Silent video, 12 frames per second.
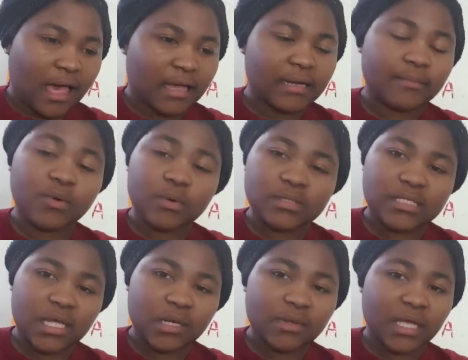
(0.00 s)
And I'm going to
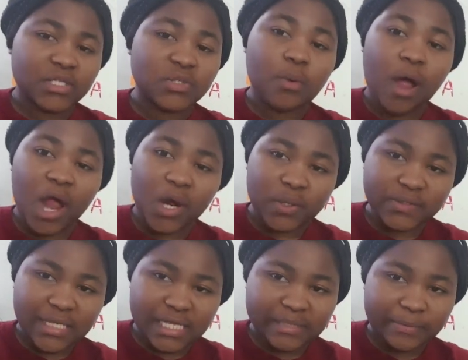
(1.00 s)
tell you that you are going
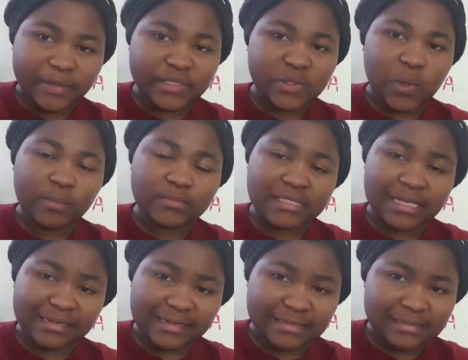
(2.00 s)
to experience
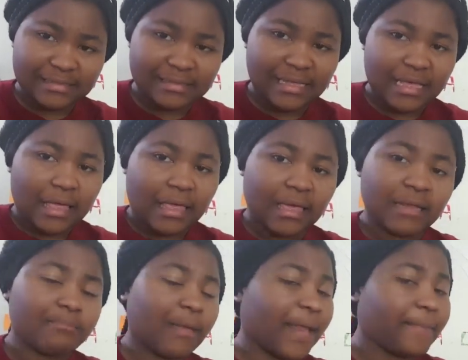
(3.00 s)
homesickness. It
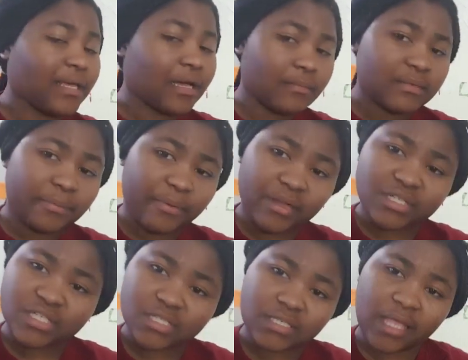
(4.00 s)
might become
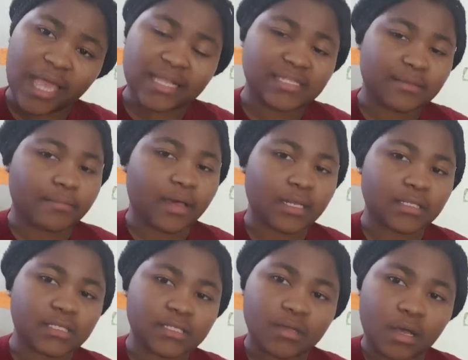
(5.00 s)
depression. Get somebody
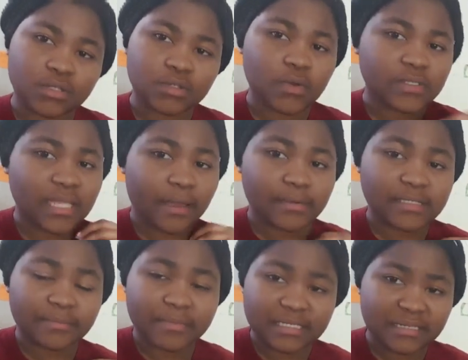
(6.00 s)
to talk to, because I was
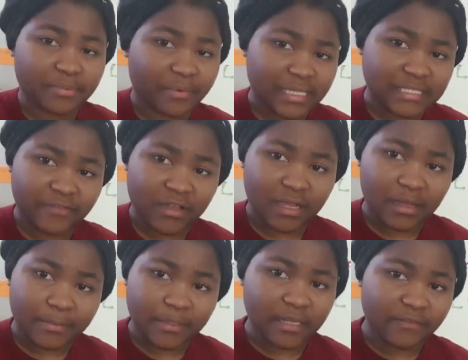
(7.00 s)
a bit depressed for a
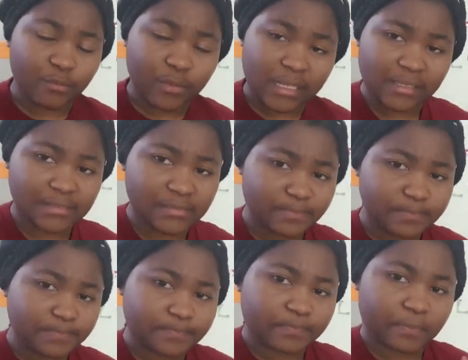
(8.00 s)
couple of weeks
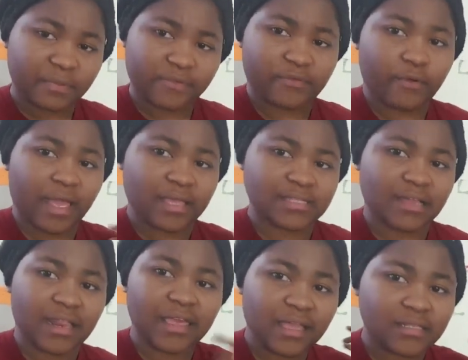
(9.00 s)
before I
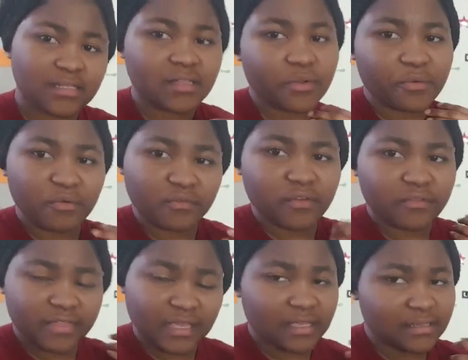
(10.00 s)
started getting into the groove of
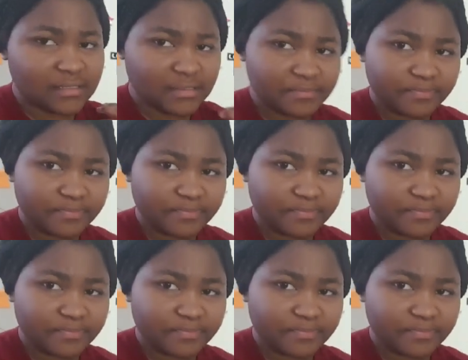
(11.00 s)
things.